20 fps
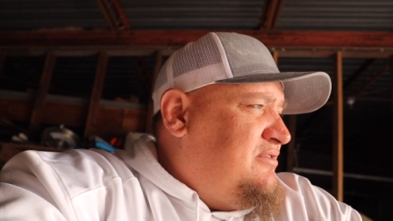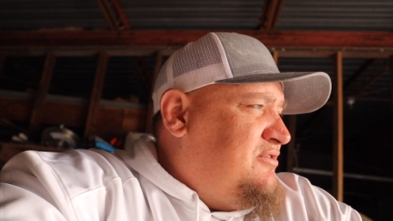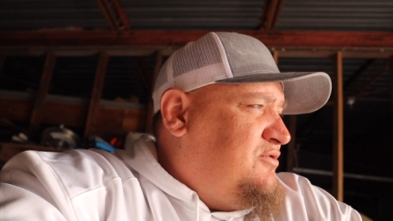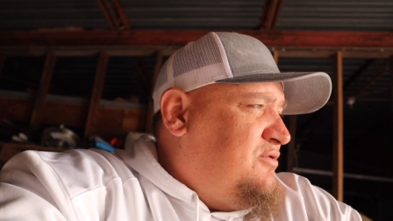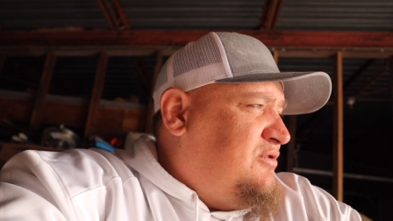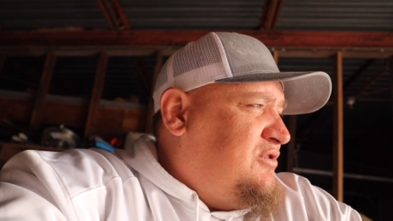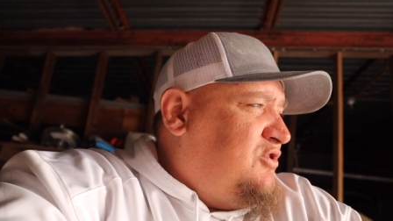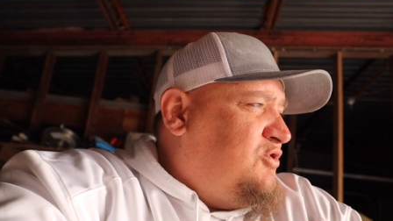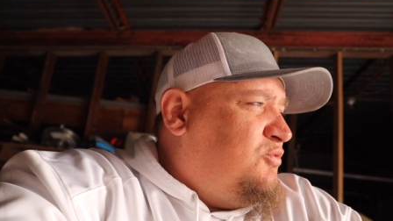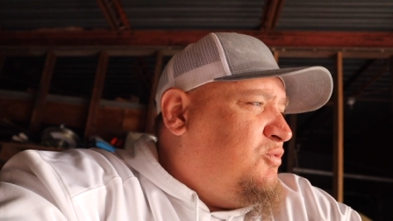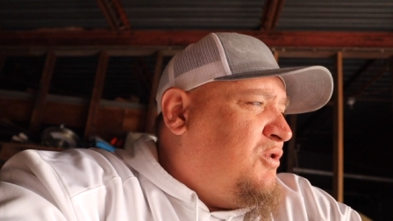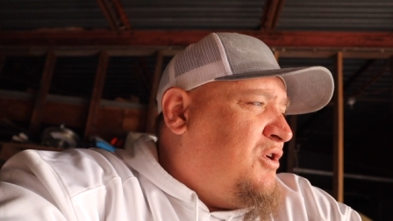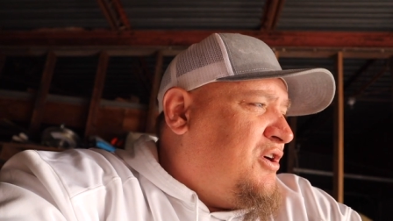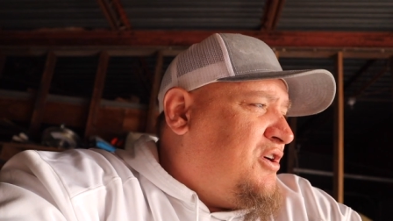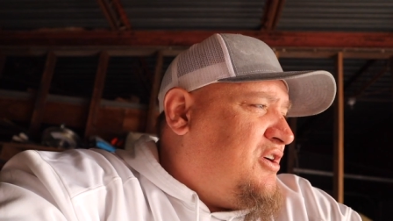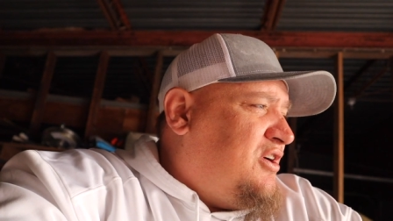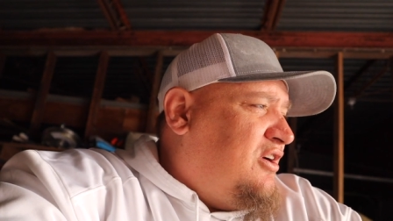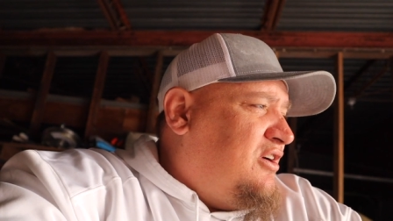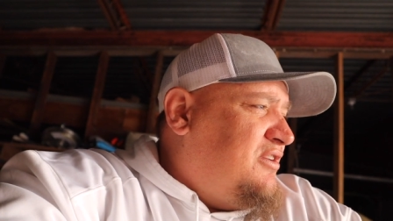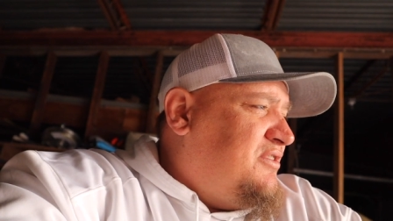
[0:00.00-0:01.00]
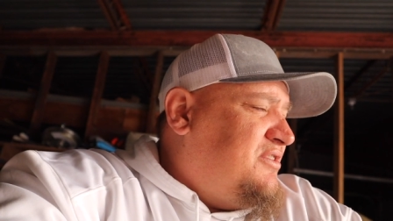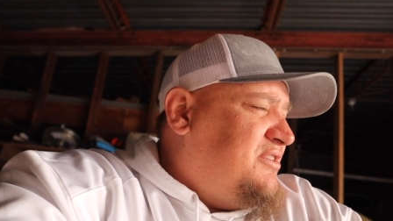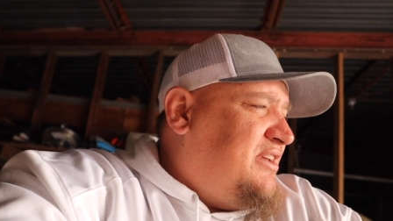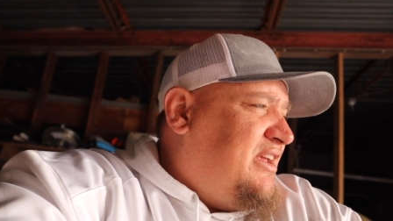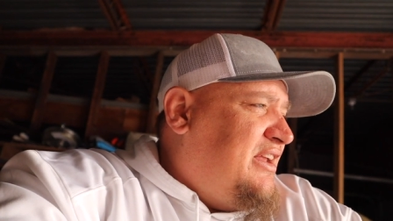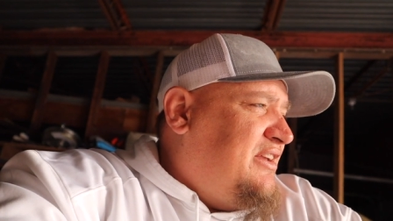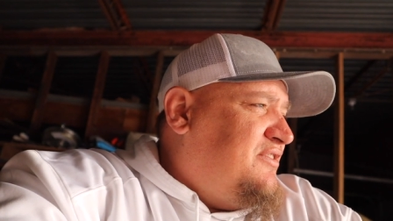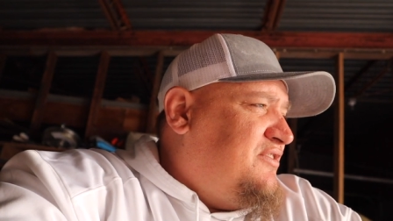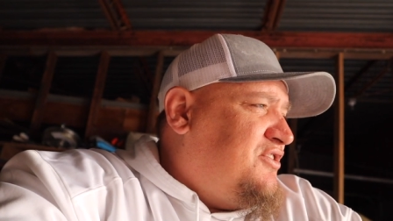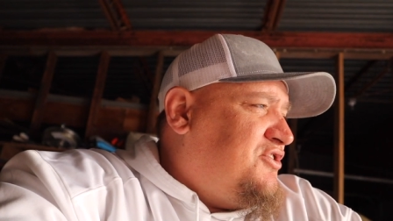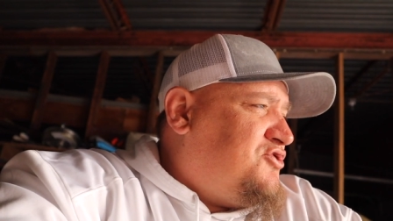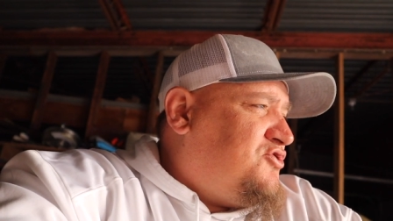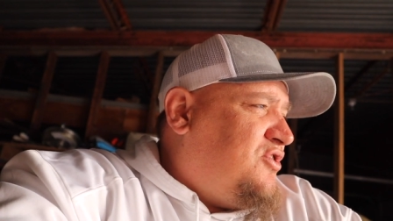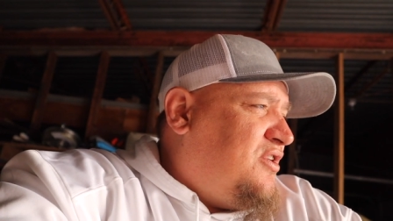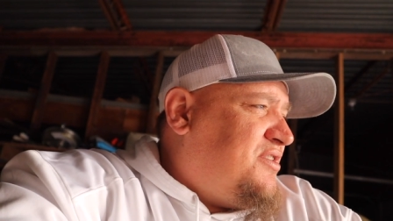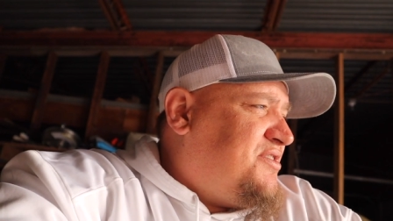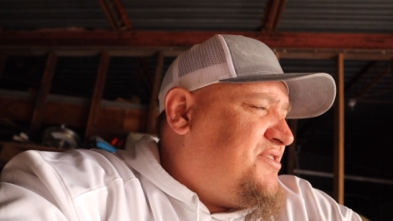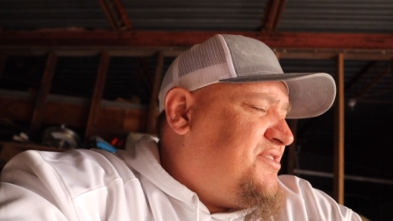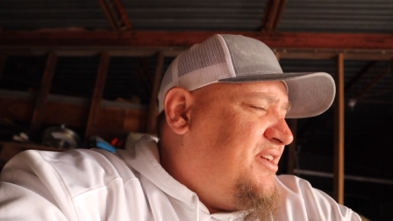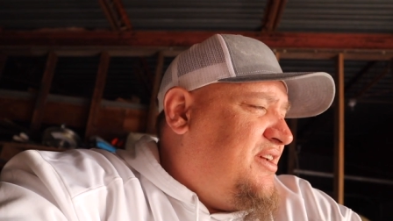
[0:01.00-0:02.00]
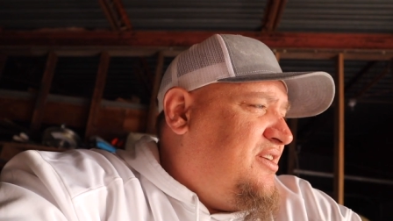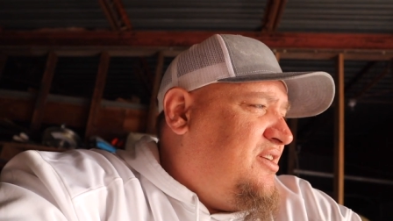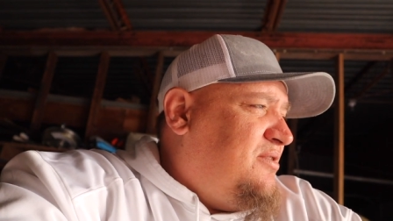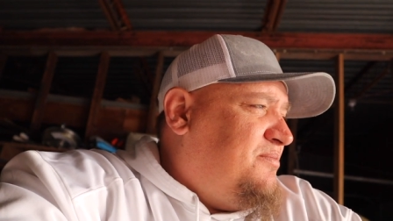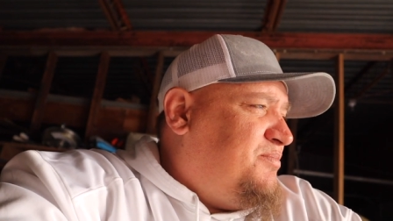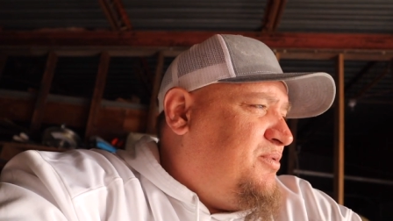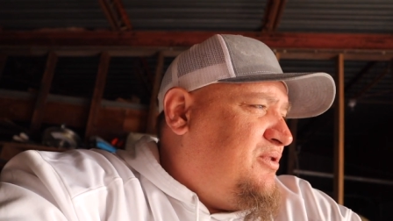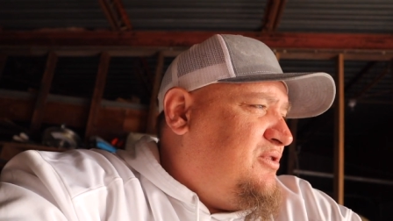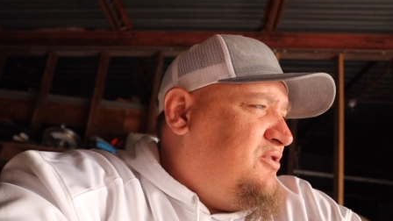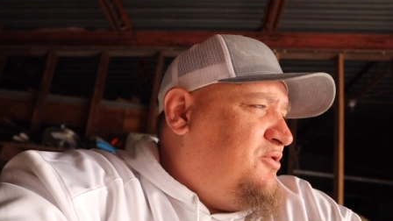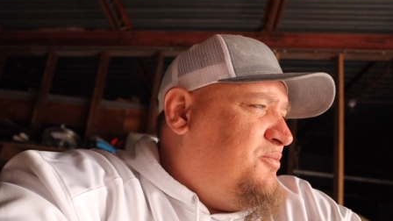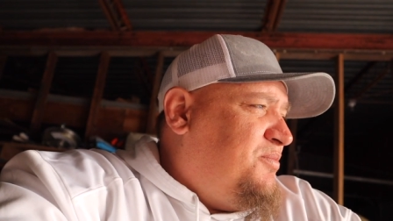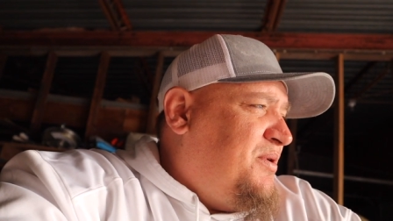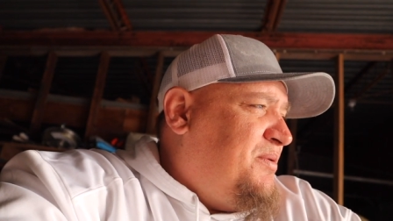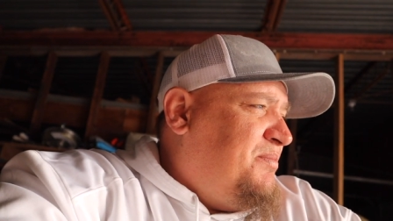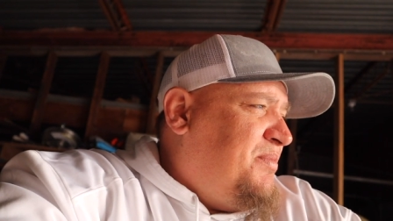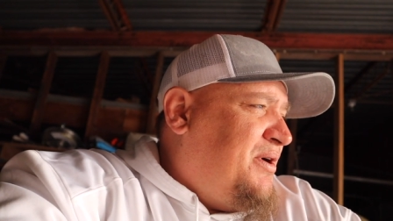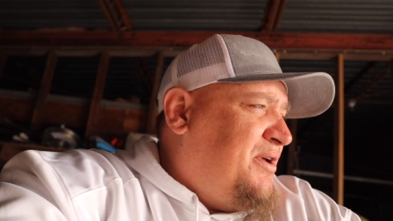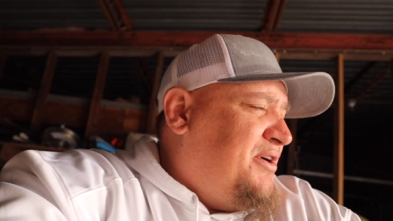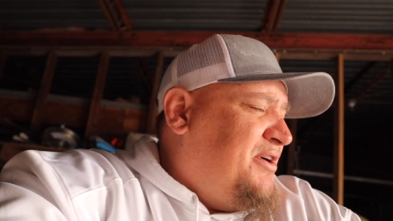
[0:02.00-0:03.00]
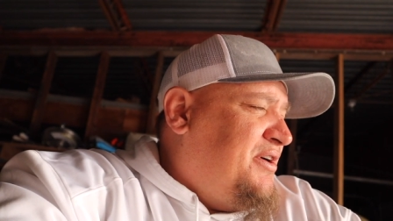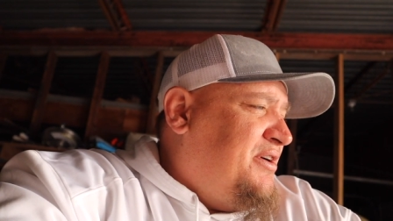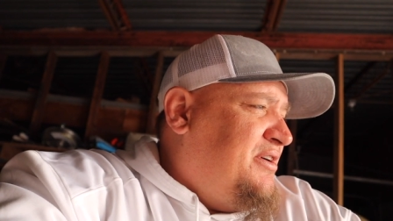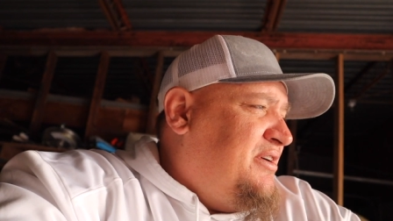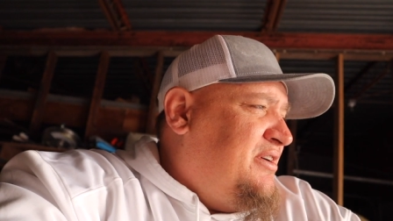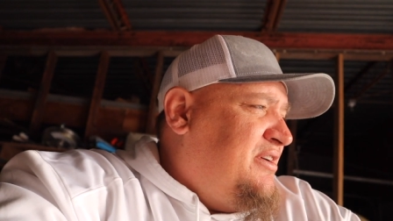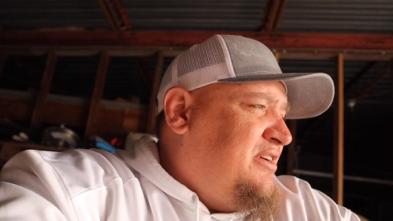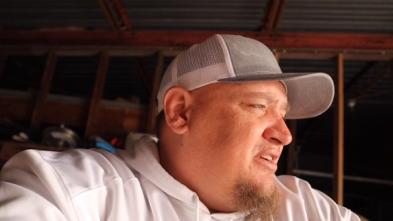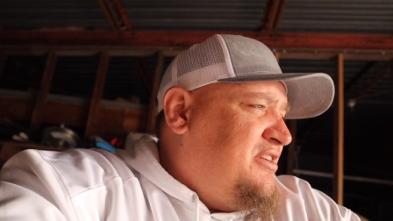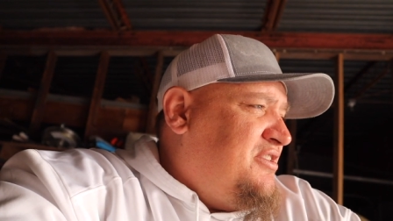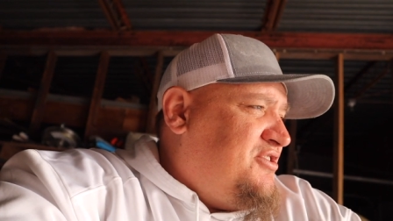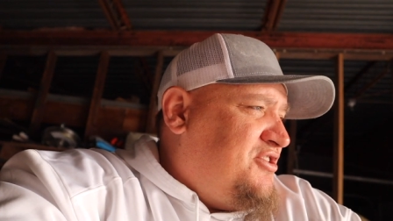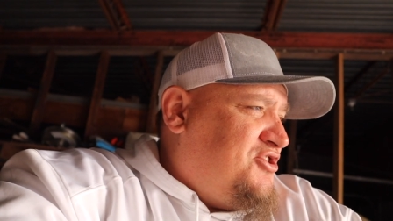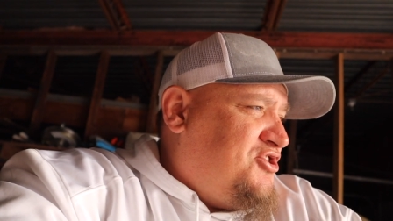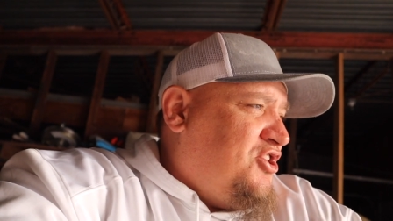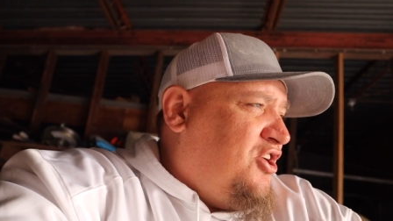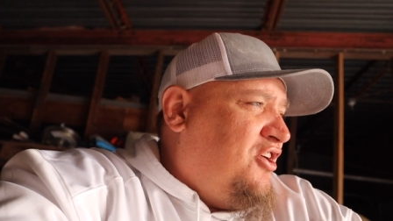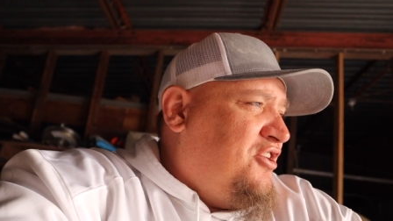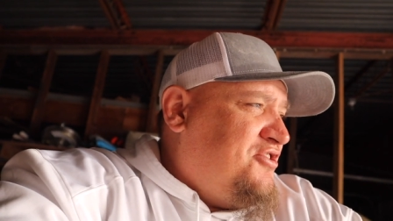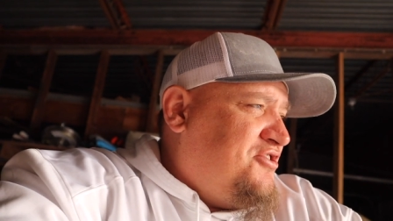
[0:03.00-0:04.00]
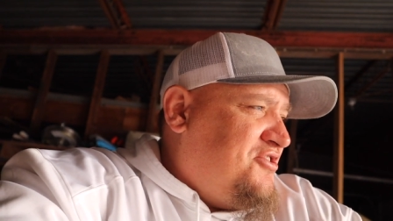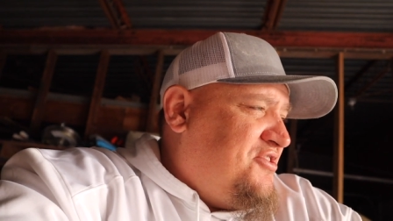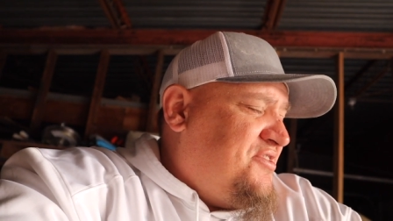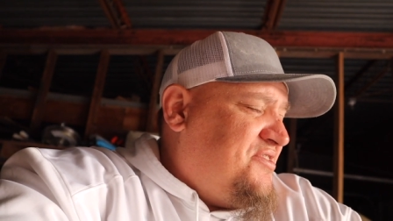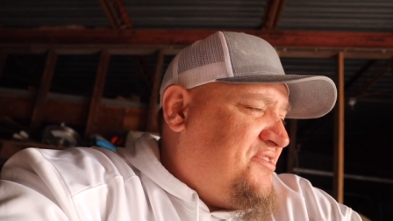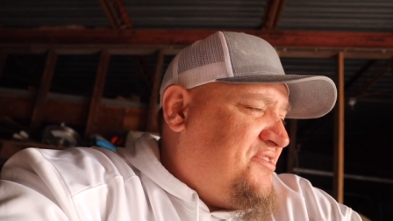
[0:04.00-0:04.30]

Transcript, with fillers: do a little work on getting the truck set up a little bit better to charge the